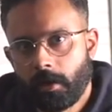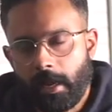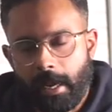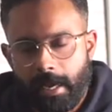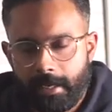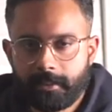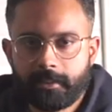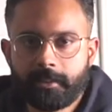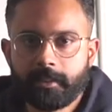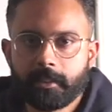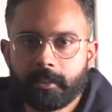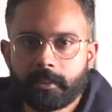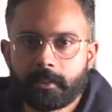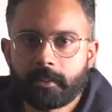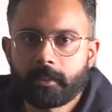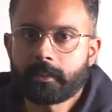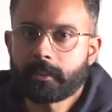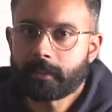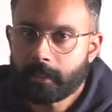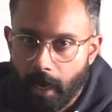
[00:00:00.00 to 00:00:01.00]
and
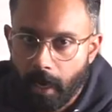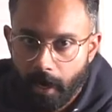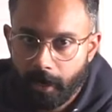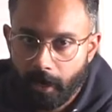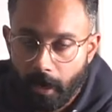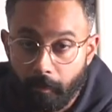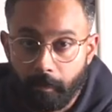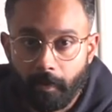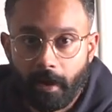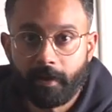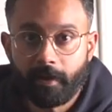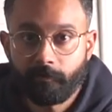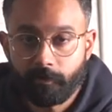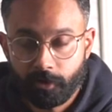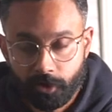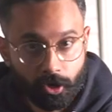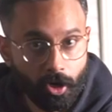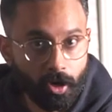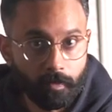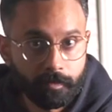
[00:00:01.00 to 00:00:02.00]
just start applying for
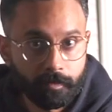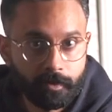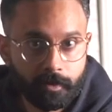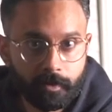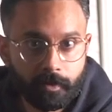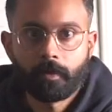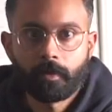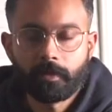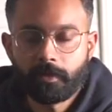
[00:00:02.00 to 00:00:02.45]
jobs.